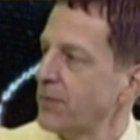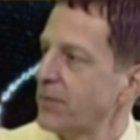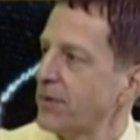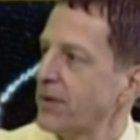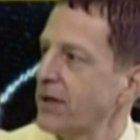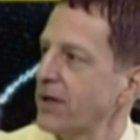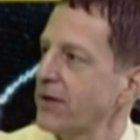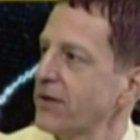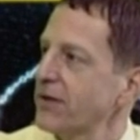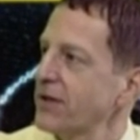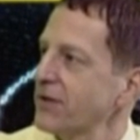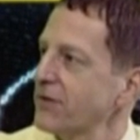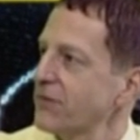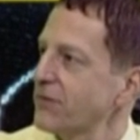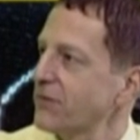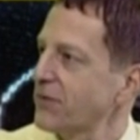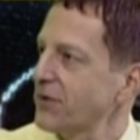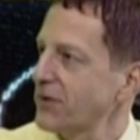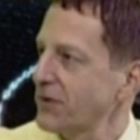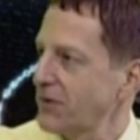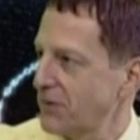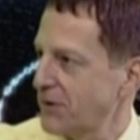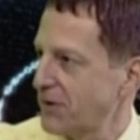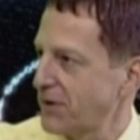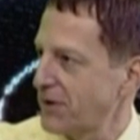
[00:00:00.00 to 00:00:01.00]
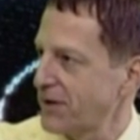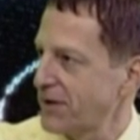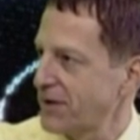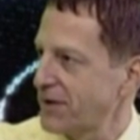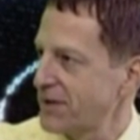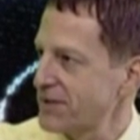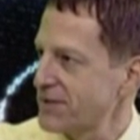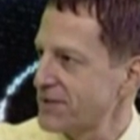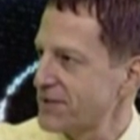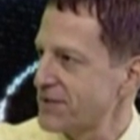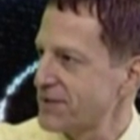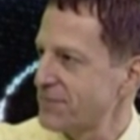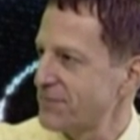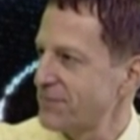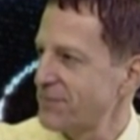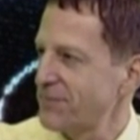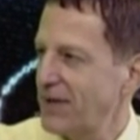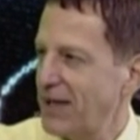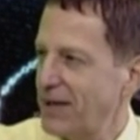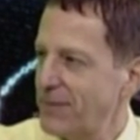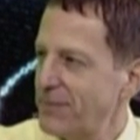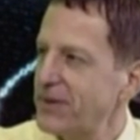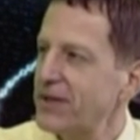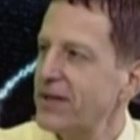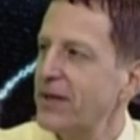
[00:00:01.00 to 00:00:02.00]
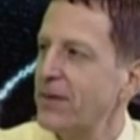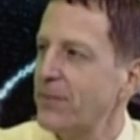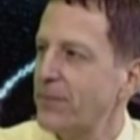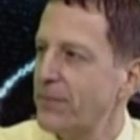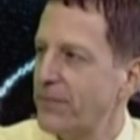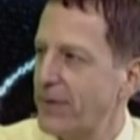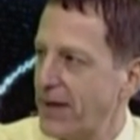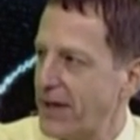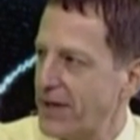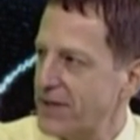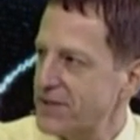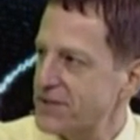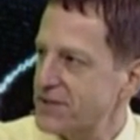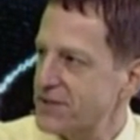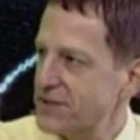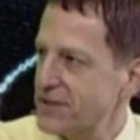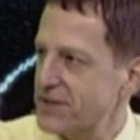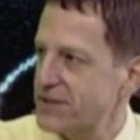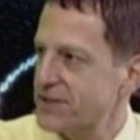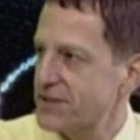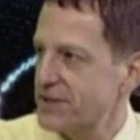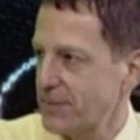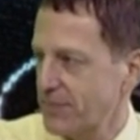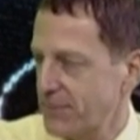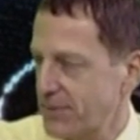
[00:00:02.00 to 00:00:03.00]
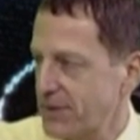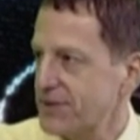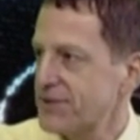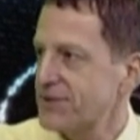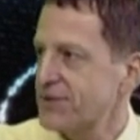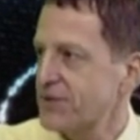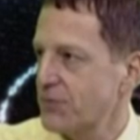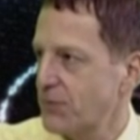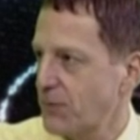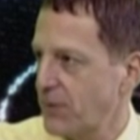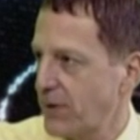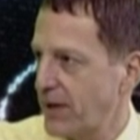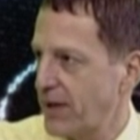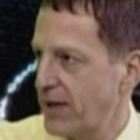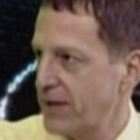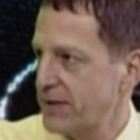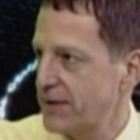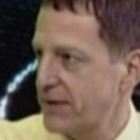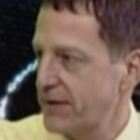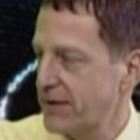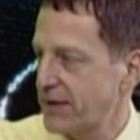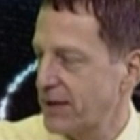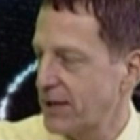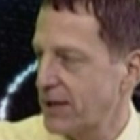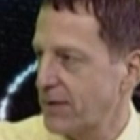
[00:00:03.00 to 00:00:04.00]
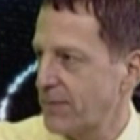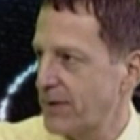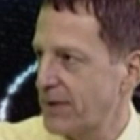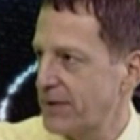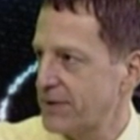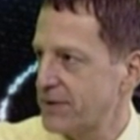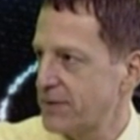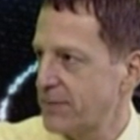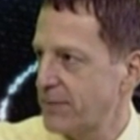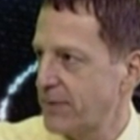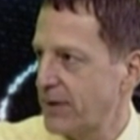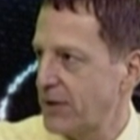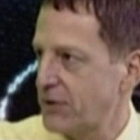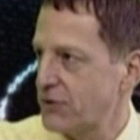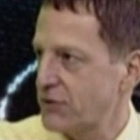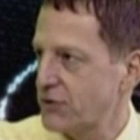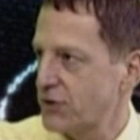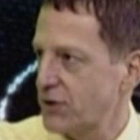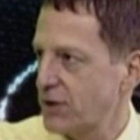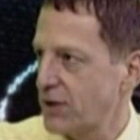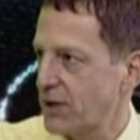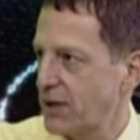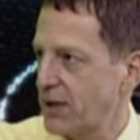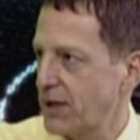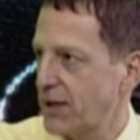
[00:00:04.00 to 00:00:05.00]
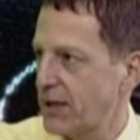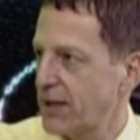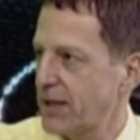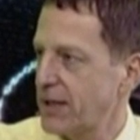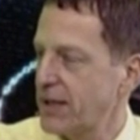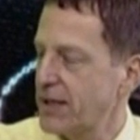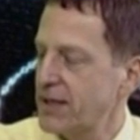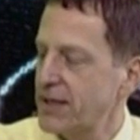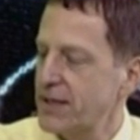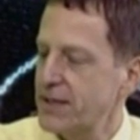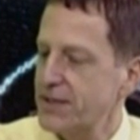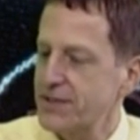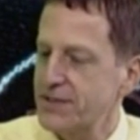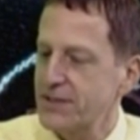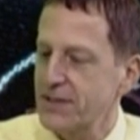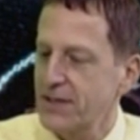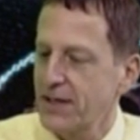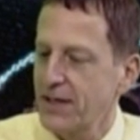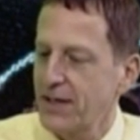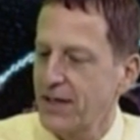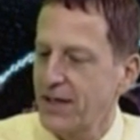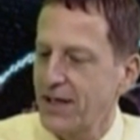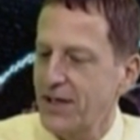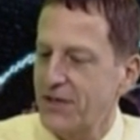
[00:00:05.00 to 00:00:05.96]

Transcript: But I think for the audience, maybe the best and simplest way to think about dementia is